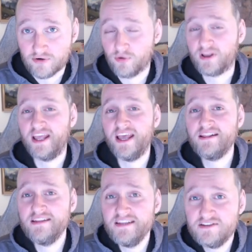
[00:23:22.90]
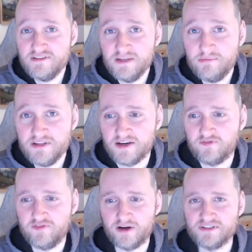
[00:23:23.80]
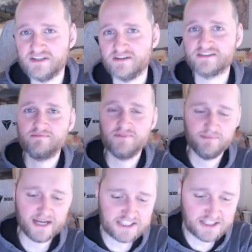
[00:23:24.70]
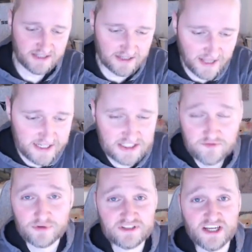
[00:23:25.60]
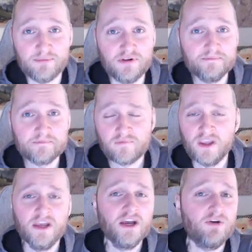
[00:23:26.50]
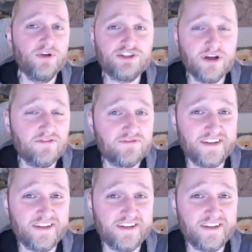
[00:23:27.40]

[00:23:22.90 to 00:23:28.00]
or can lead to deeply unfair results. Imagine an election, for example, in which you have